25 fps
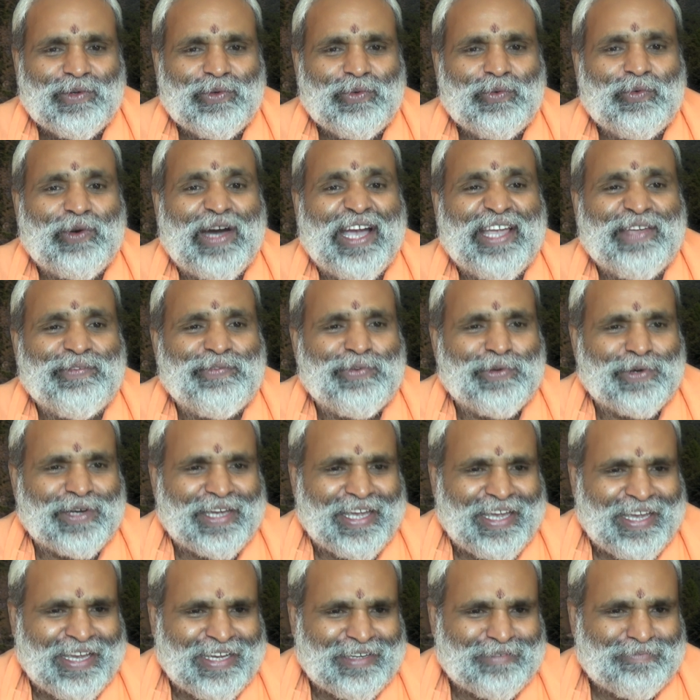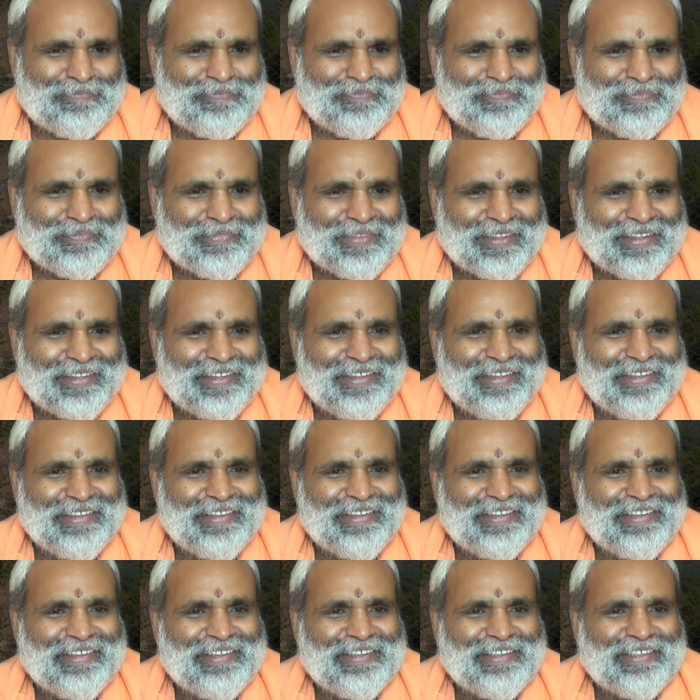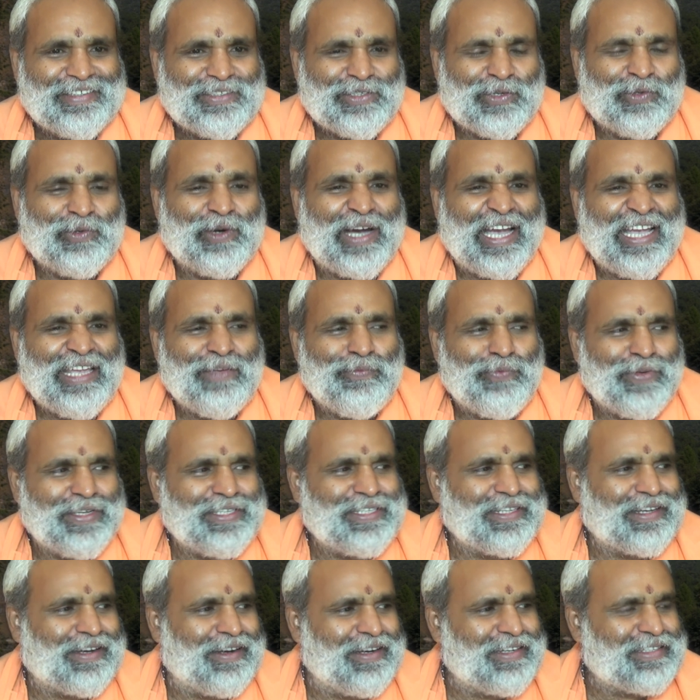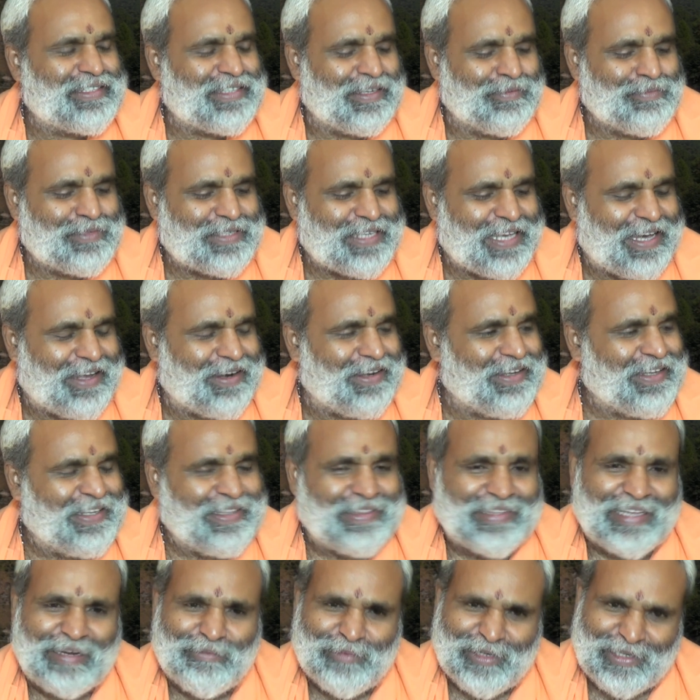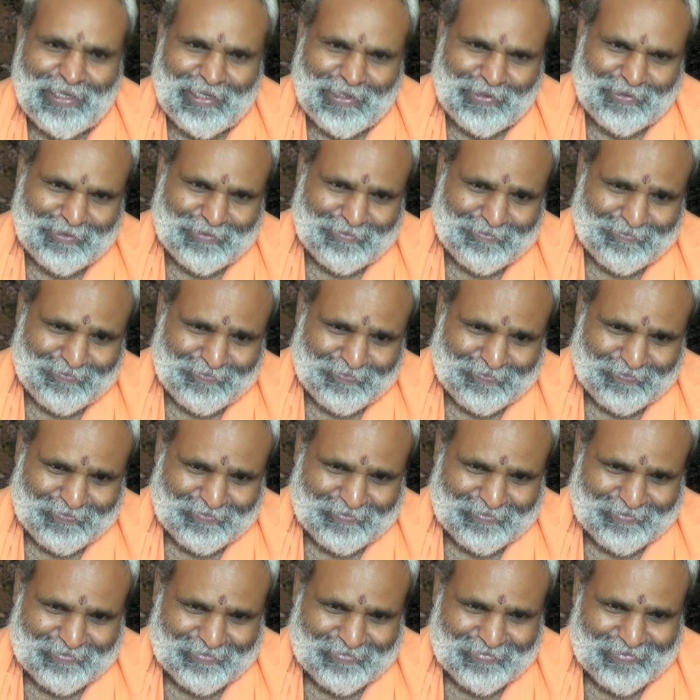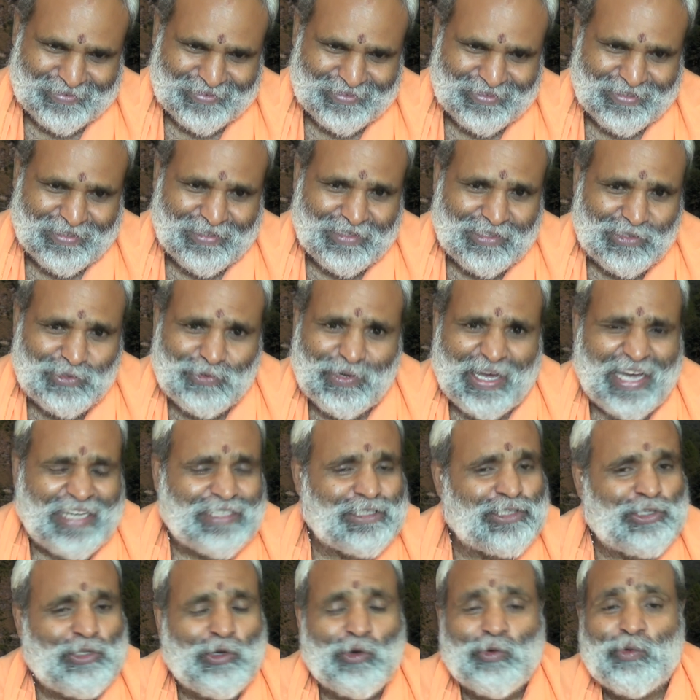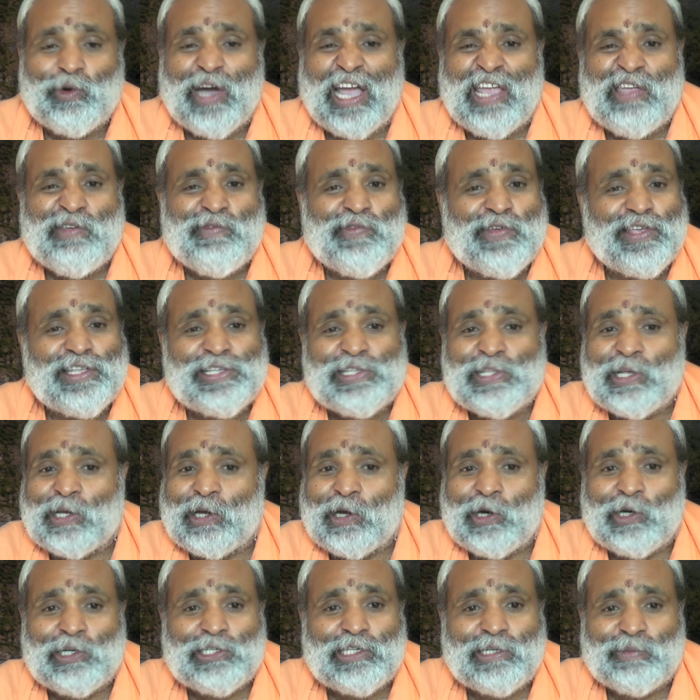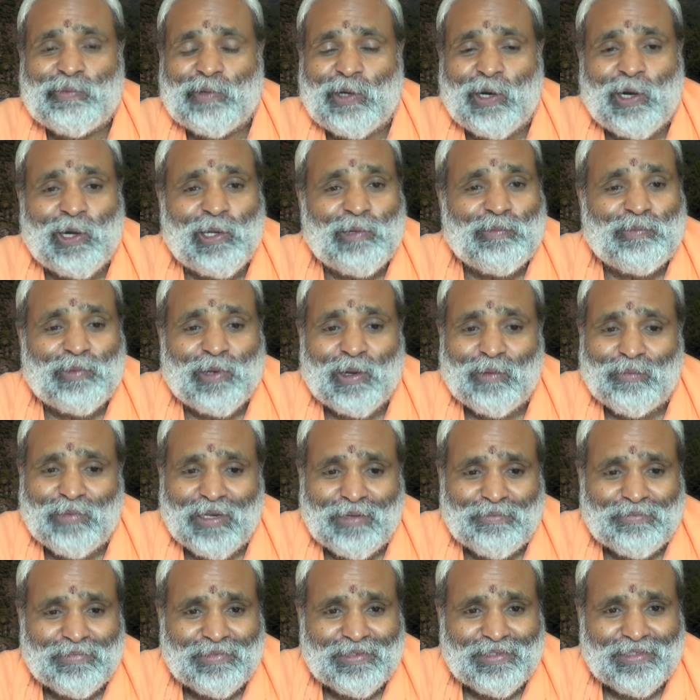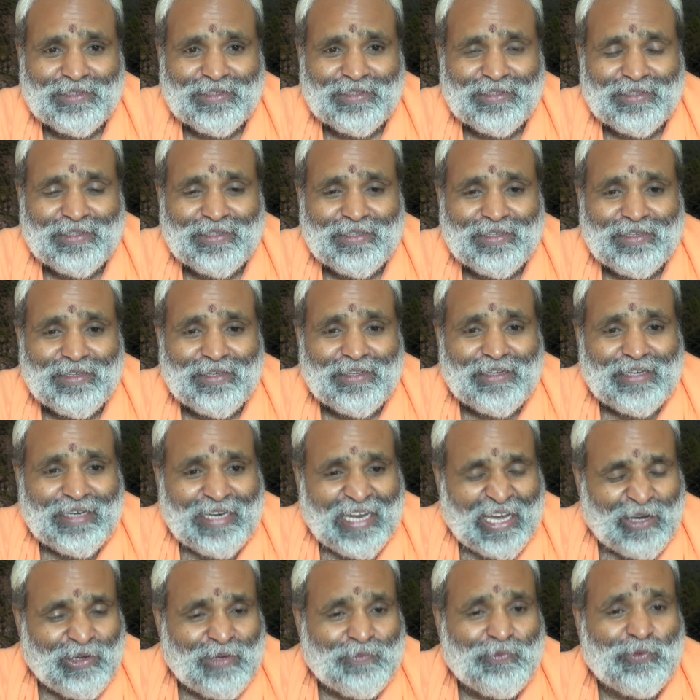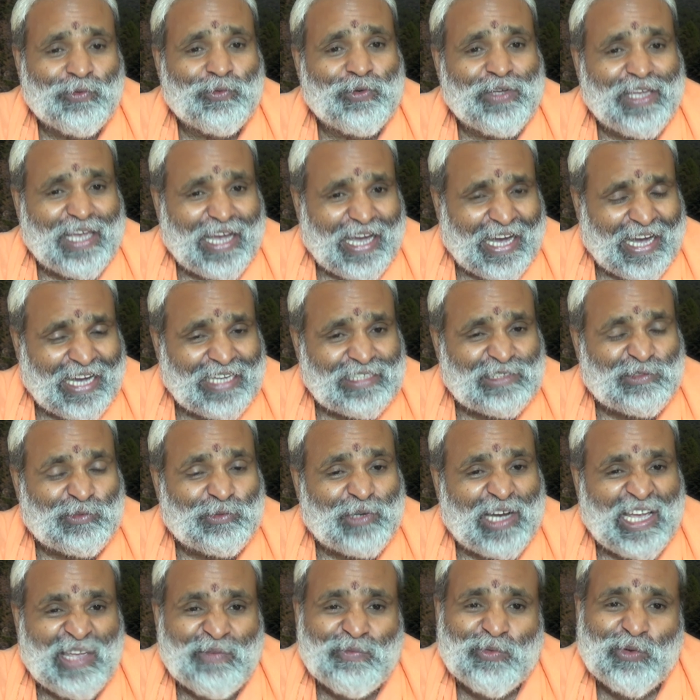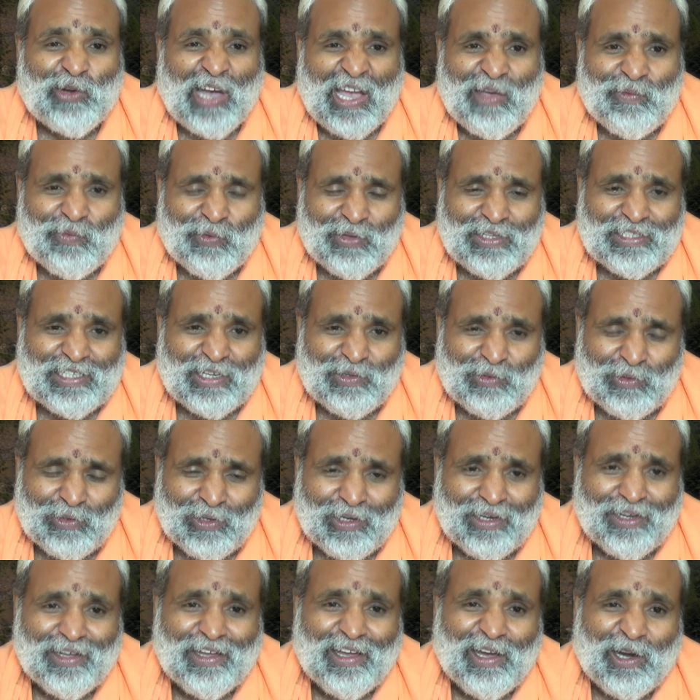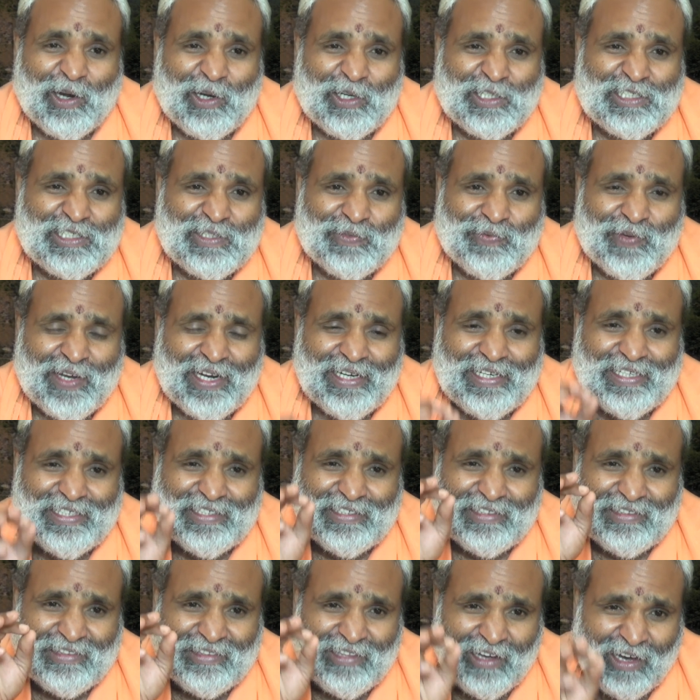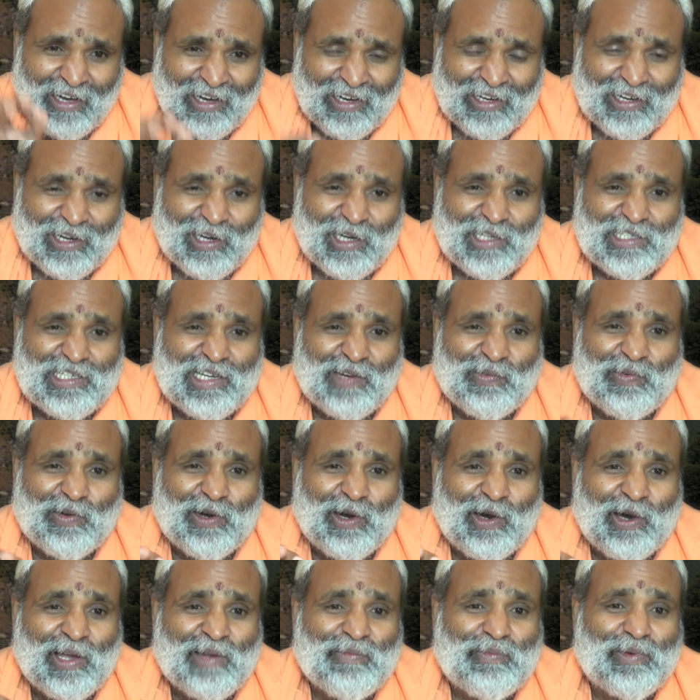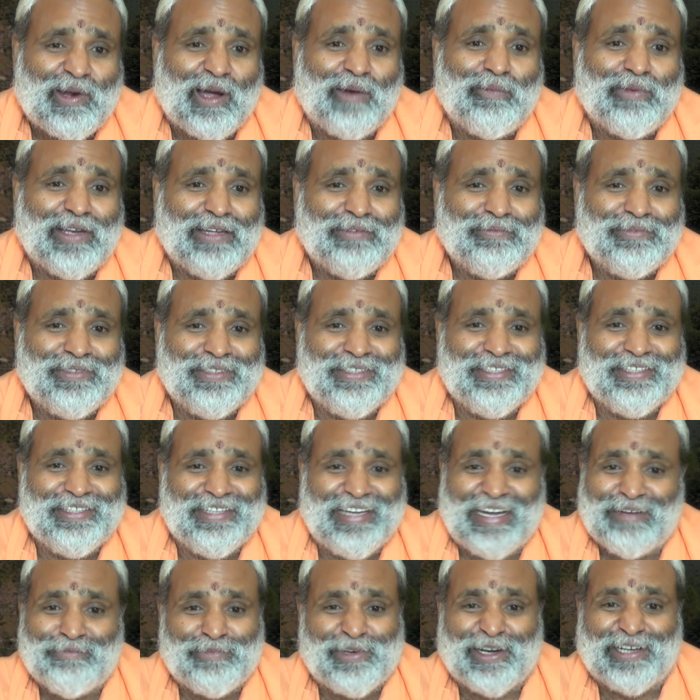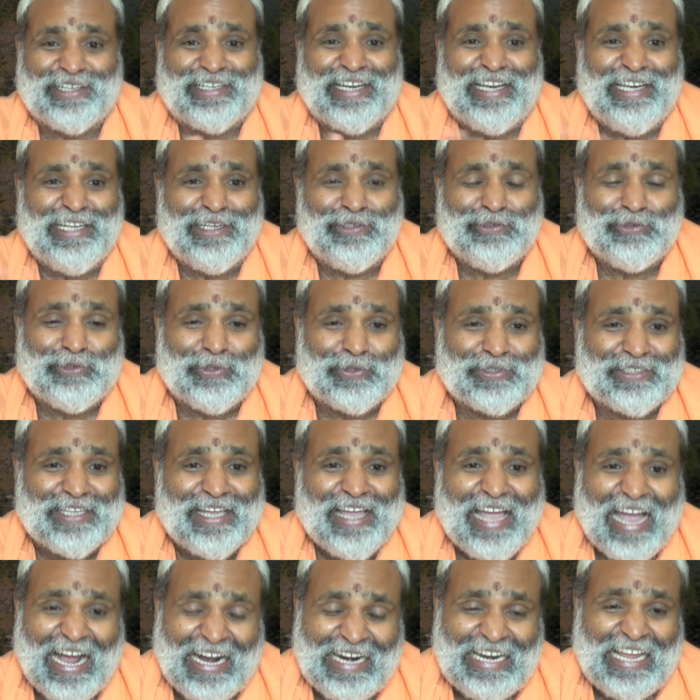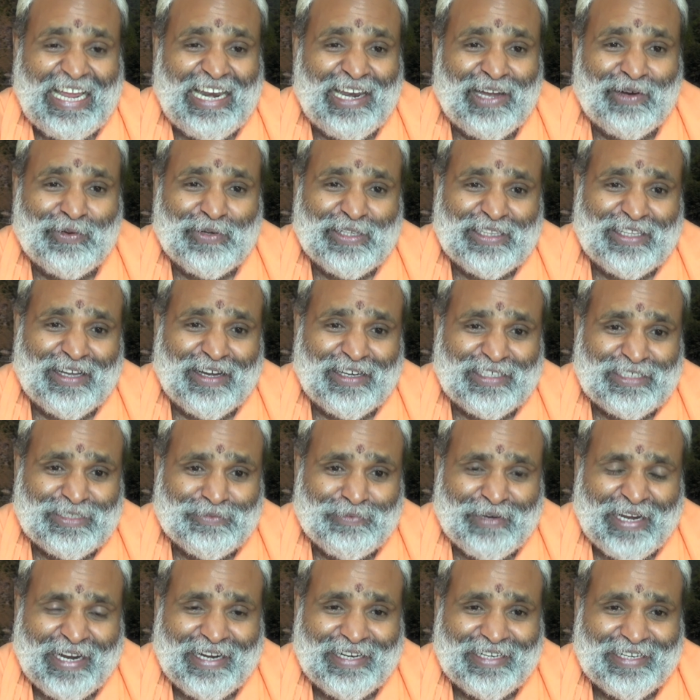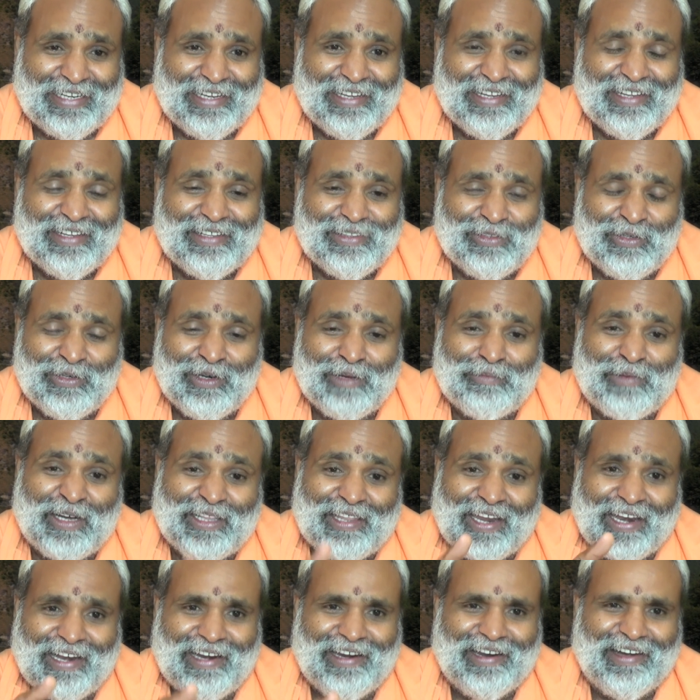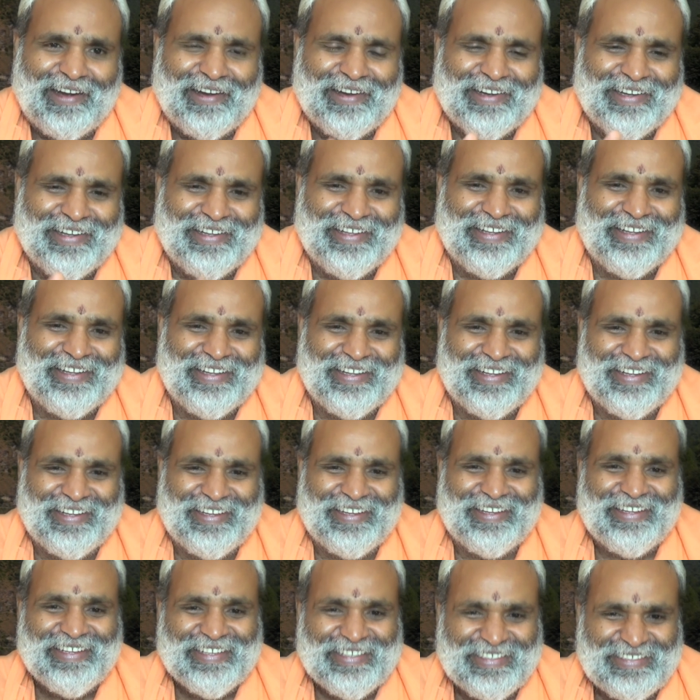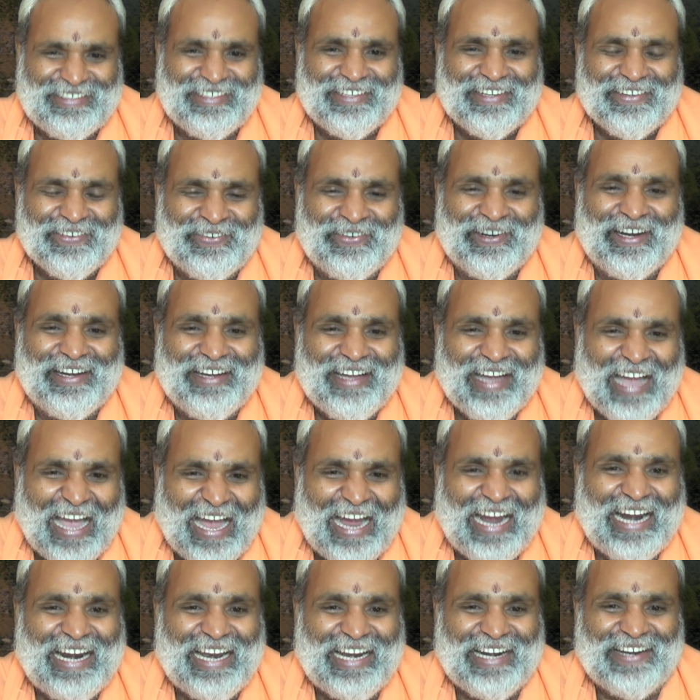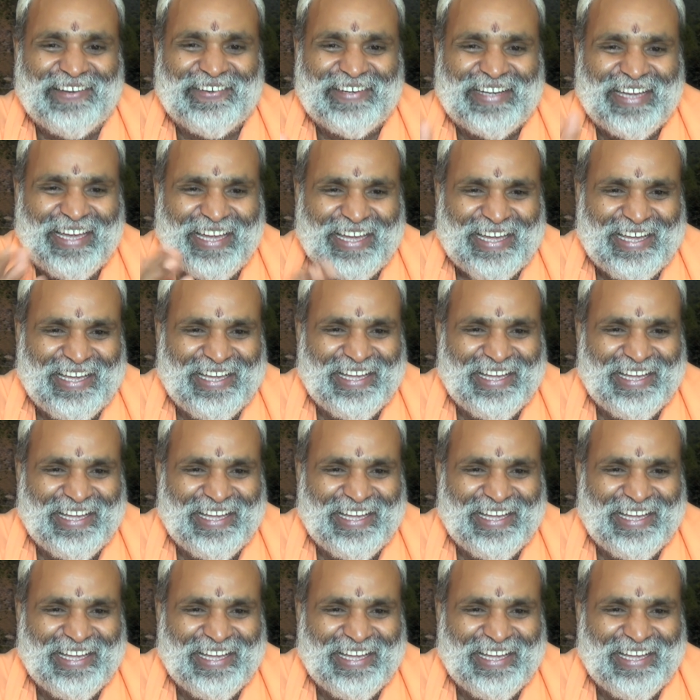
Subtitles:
Wife, okay? So wife is called samsara in Tamil Nadu. So as the wife is the cause of all problem. Now if we ask wife, wife will say, you know, husband is the cause of all problem. I'm not telling you jokes. And along with the husband, you know, mother-in-law. Is added, okay?